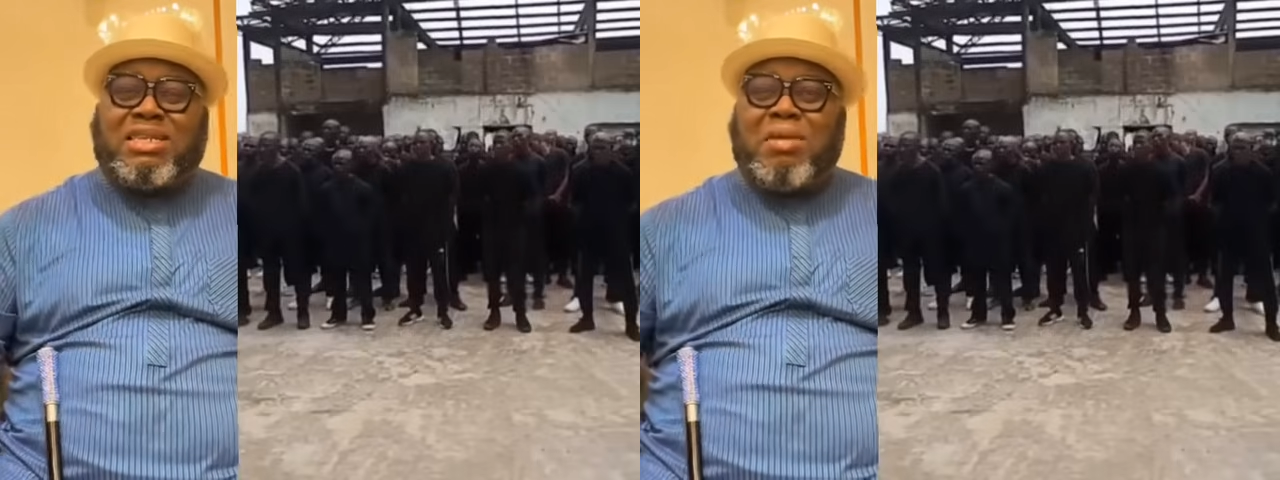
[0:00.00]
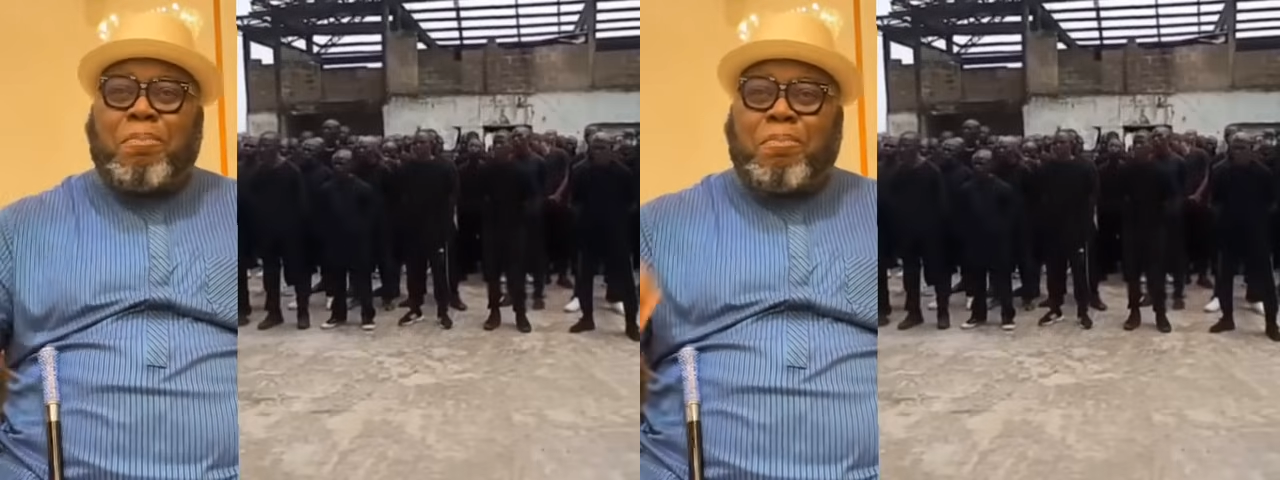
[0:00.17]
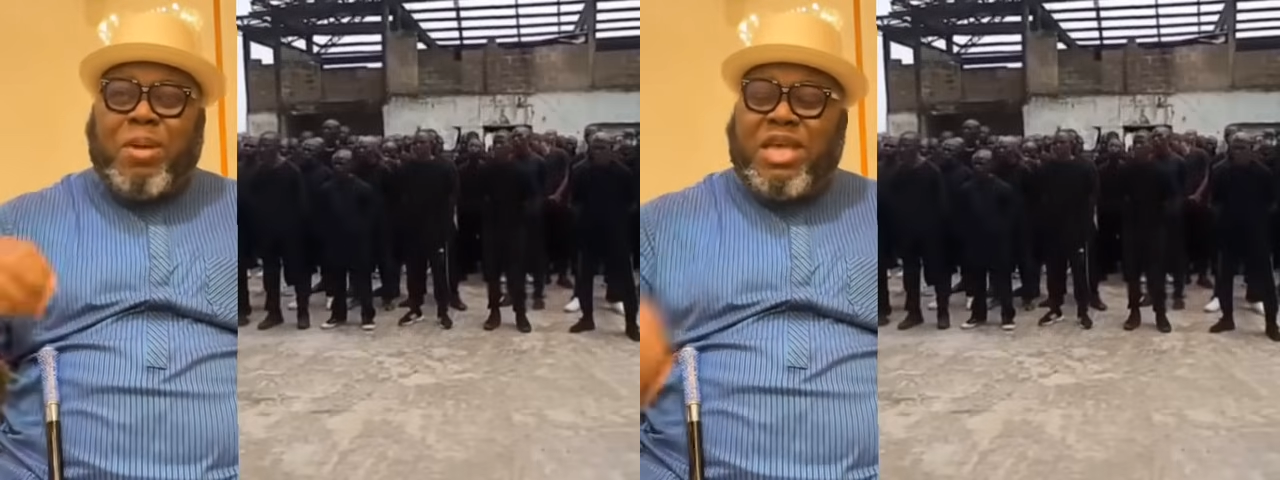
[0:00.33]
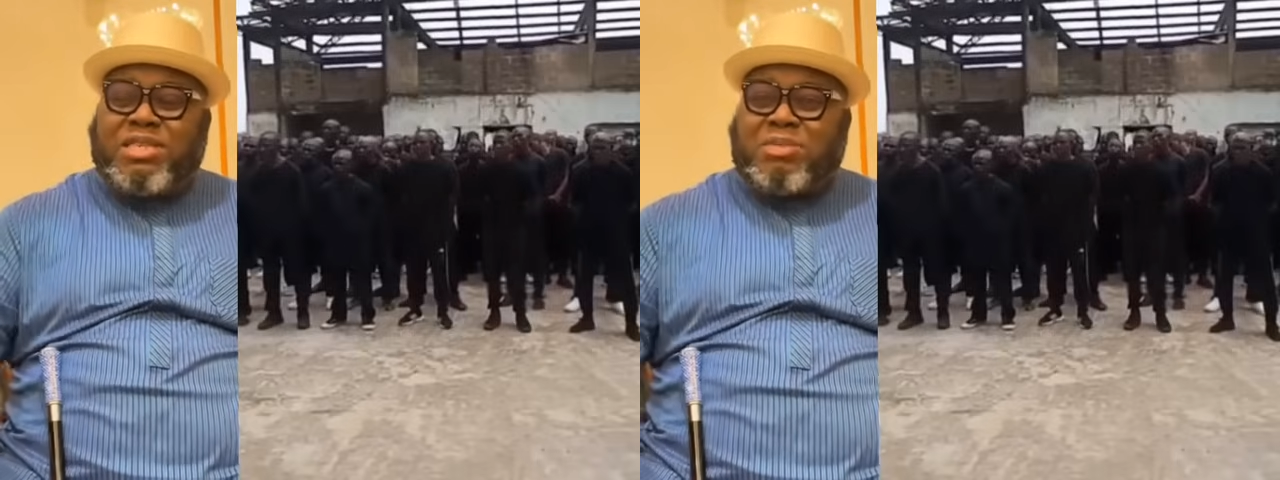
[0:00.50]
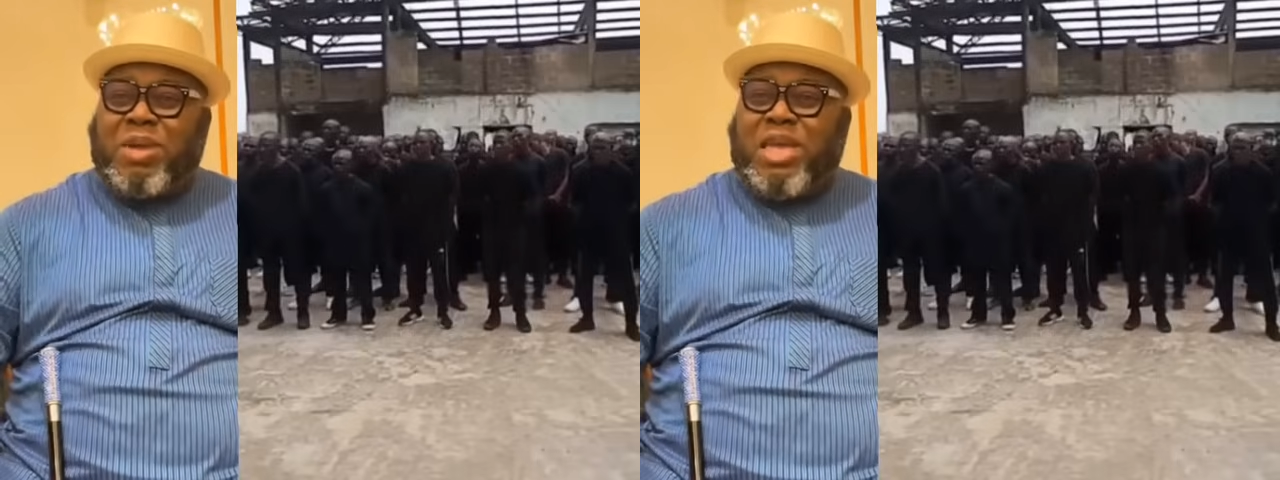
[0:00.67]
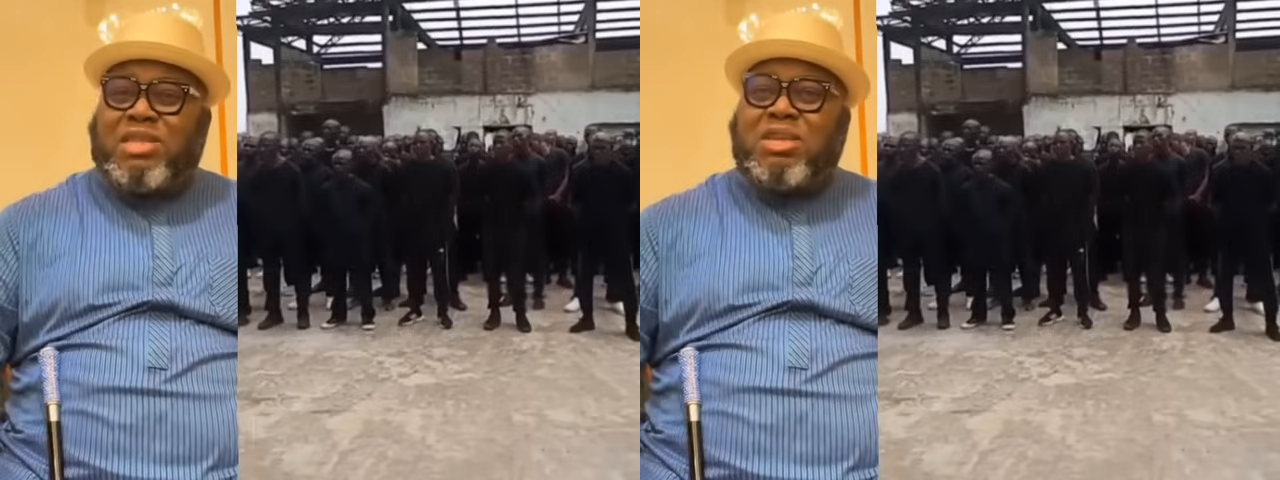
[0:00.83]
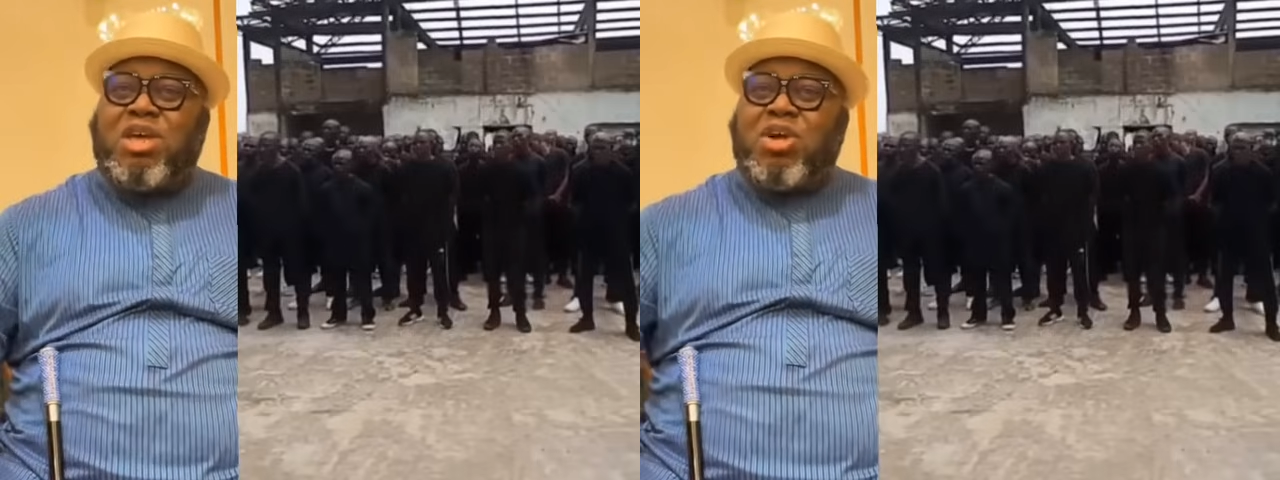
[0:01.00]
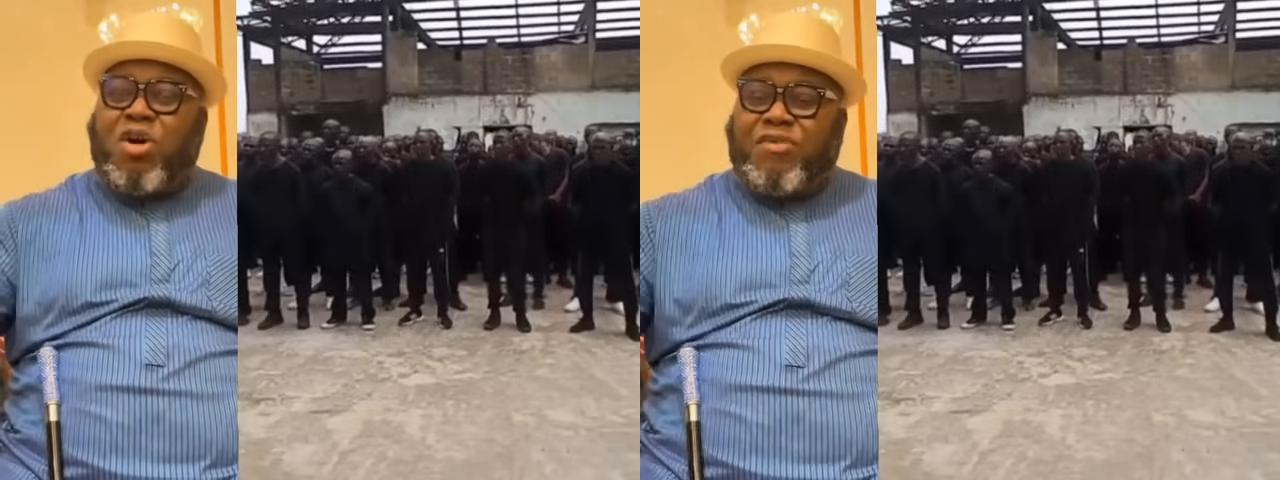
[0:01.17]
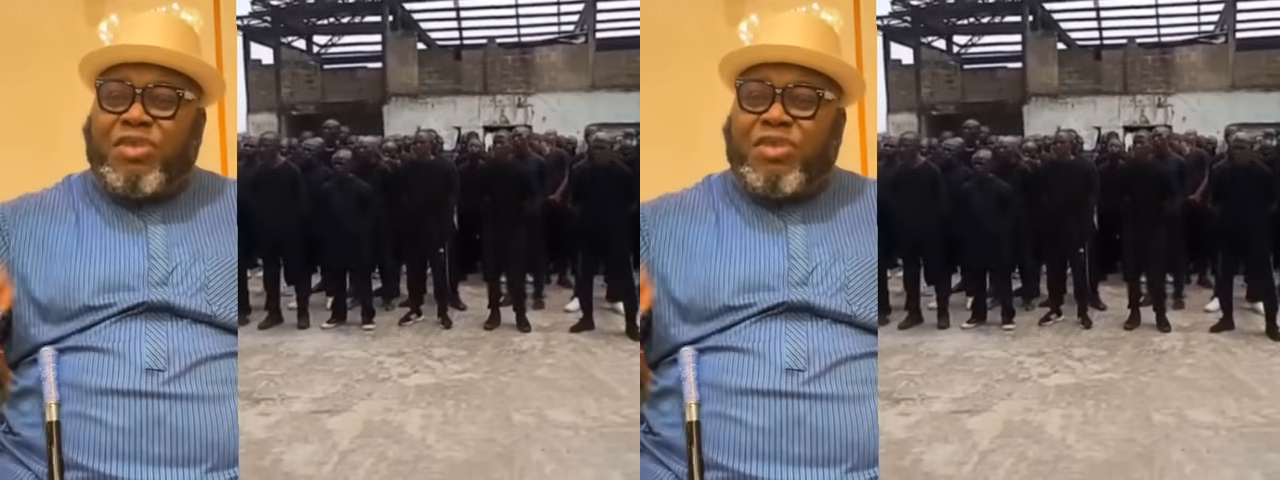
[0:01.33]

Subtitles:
debasement